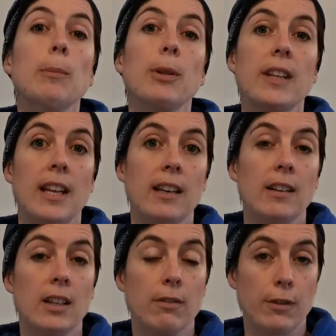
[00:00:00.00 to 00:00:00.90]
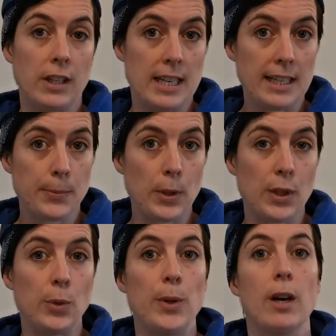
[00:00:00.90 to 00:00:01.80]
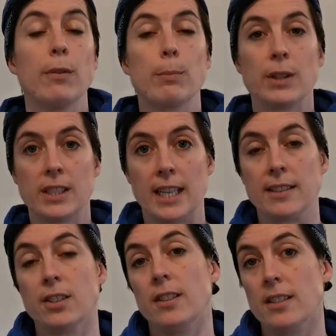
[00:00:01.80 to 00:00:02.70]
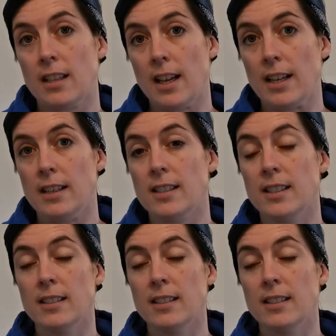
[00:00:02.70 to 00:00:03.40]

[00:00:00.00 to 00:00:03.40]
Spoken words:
but then for the next period, we often put the text to the side,